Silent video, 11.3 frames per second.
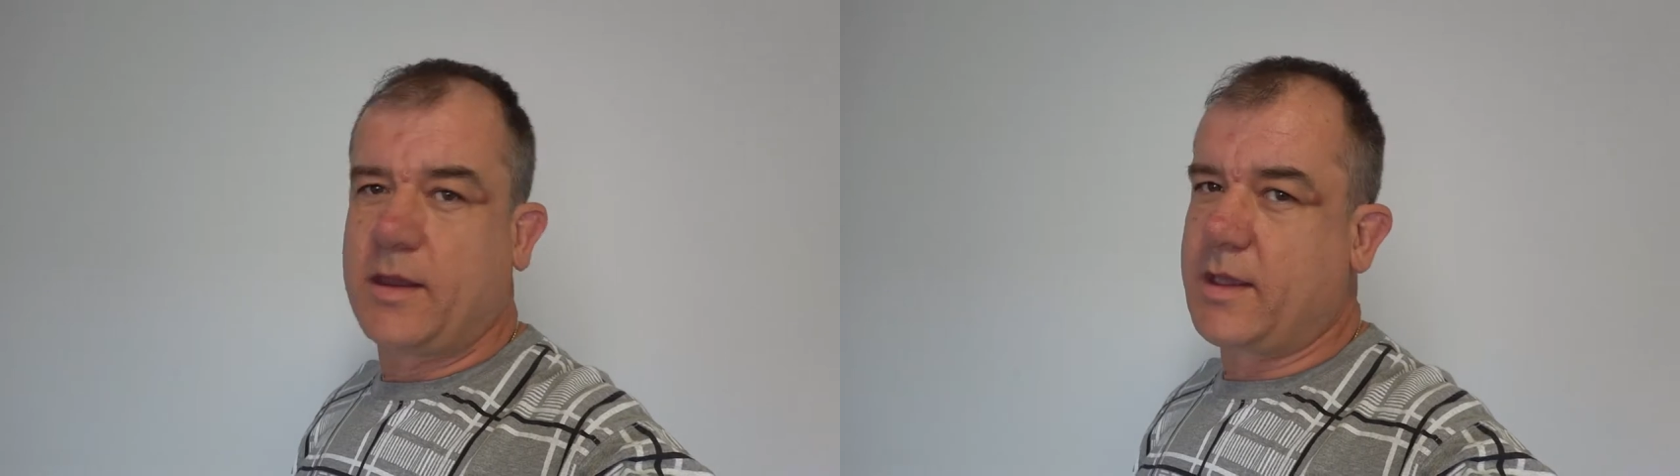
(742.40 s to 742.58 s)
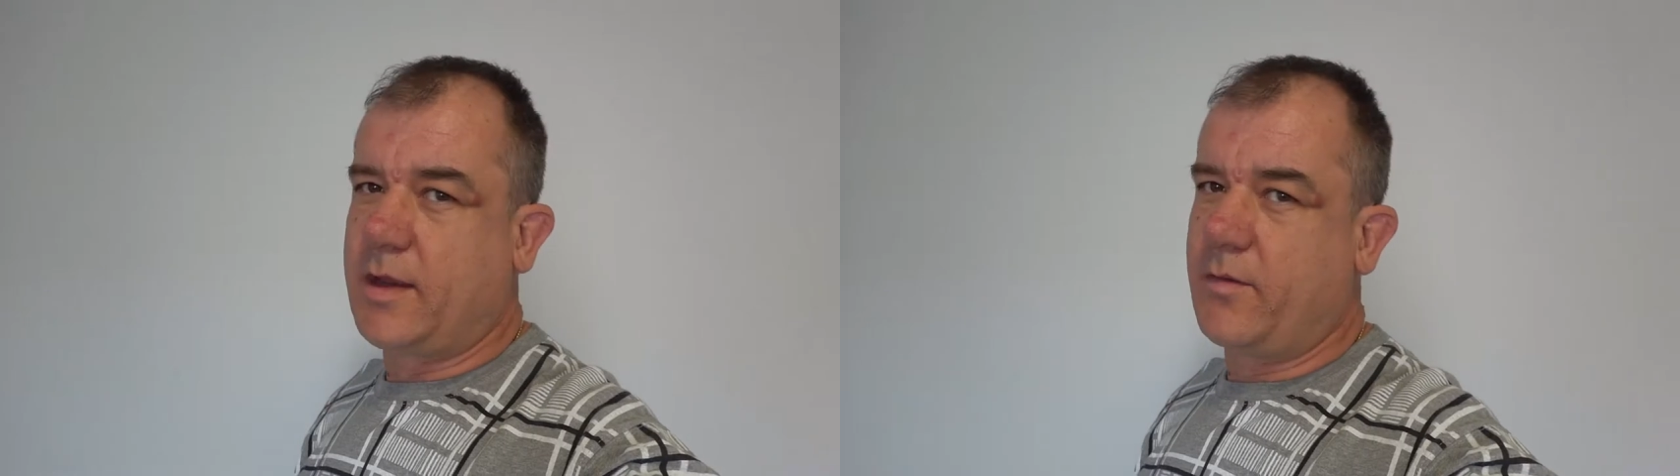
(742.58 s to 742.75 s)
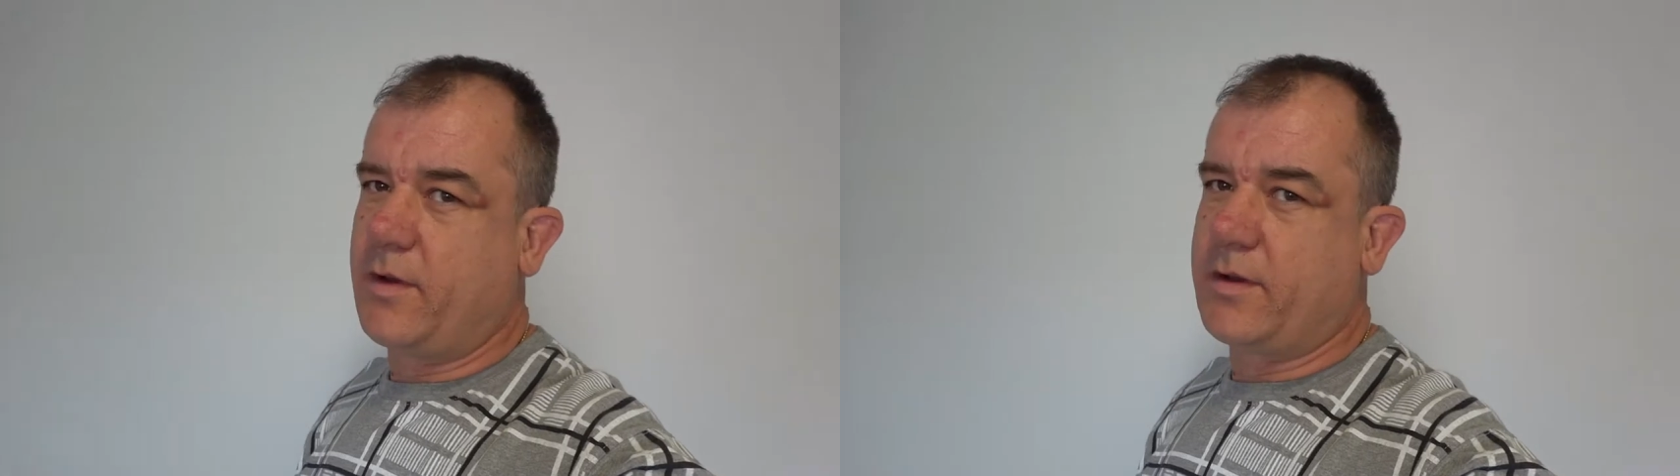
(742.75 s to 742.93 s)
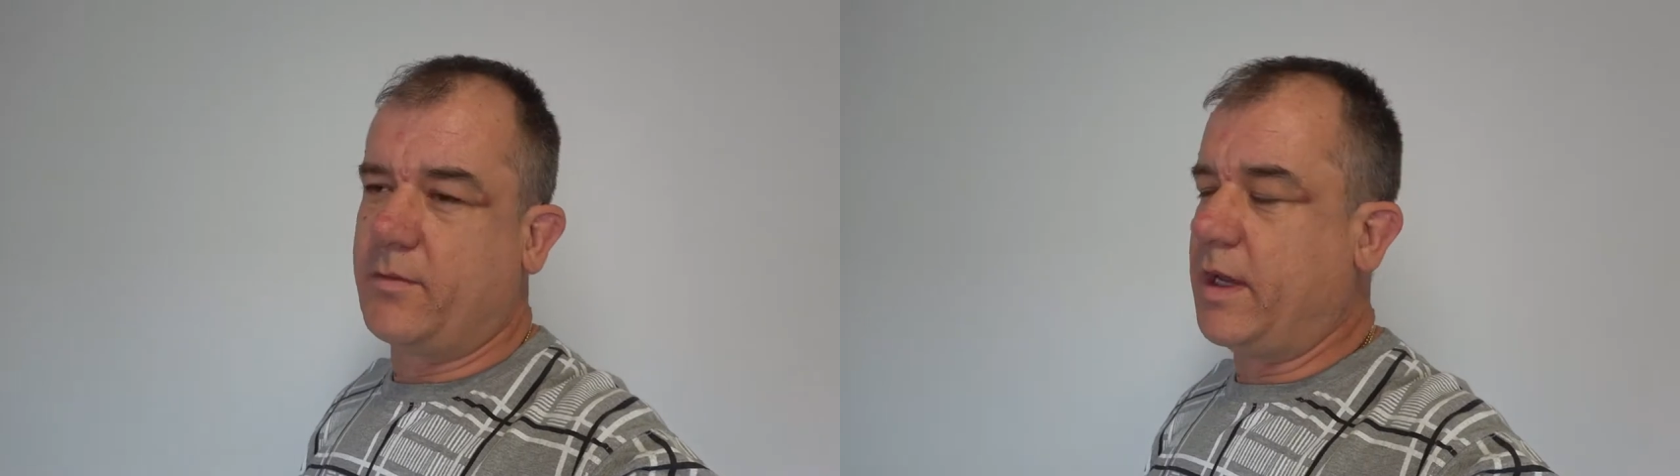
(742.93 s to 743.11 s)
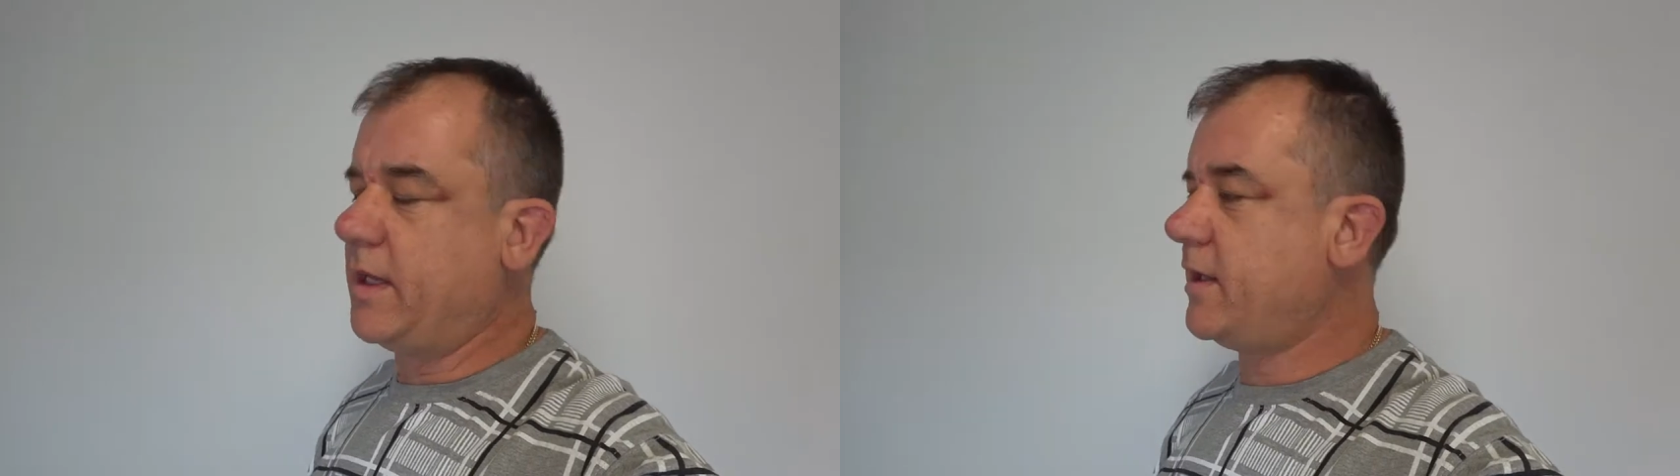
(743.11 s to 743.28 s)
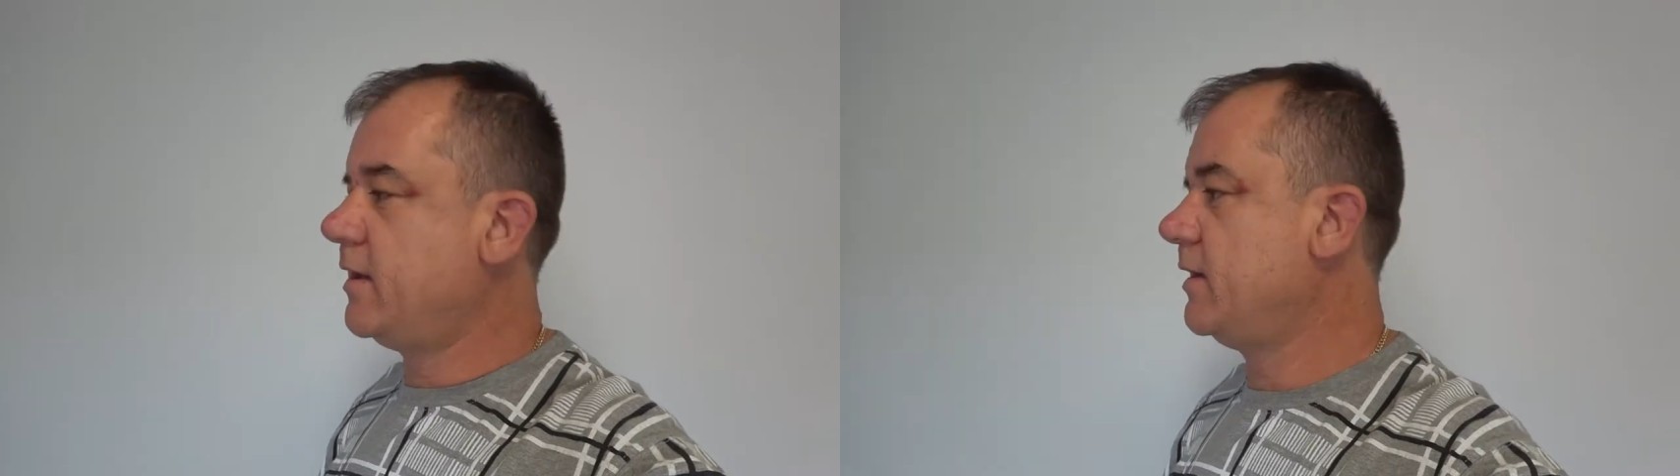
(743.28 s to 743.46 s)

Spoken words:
Okay, welcome back.